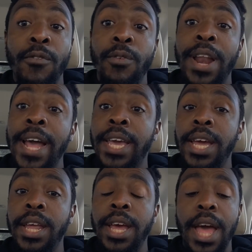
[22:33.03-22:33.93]
When I
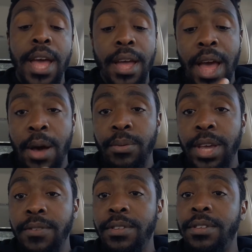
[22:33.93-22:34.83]
get it, I will
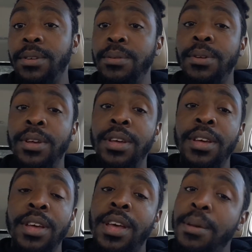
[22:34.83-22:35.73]
give it to you.
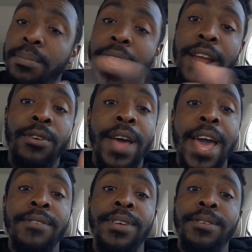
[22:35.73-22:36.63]
But I don't
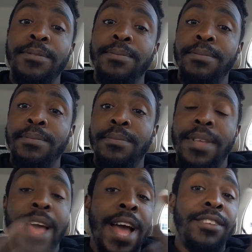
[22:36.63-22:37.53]
have it.
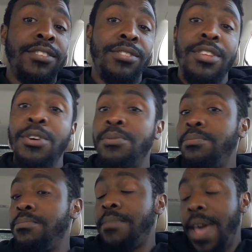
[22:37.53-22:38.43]
I just don't
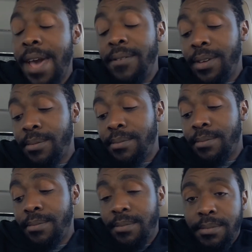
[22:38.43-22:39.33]
have it.
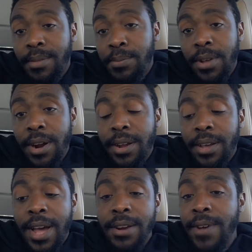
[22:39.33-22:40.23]
I'm
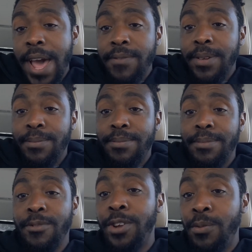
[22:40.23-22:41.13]
sorry, I don't have it.
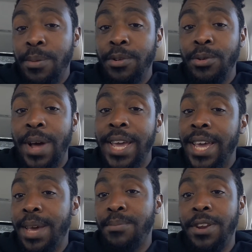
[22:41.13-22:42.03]
What do you want to do? I
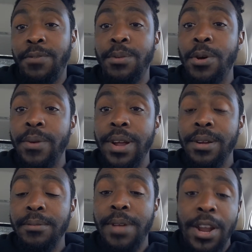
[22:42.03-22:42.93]
can't get money from
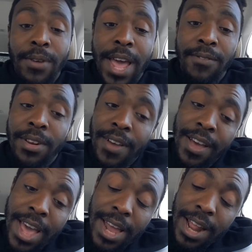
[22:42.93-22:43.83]
nowhere. I don't have it. If
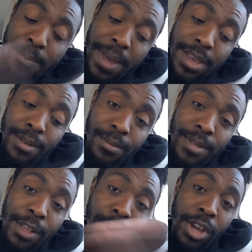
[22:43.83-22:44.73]
I had it, I'll pay you.
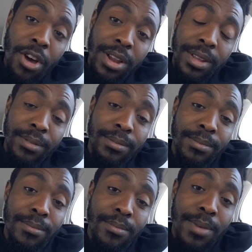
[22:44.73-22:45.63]
That's why you're calling.
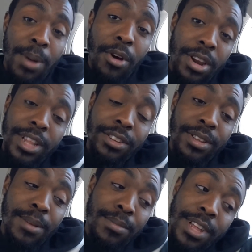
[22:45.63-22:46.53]
But
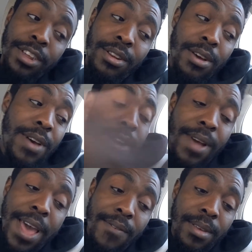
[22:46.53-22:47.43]
I'm letting you know, I
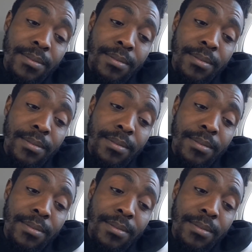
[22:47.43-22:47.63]
don't have it.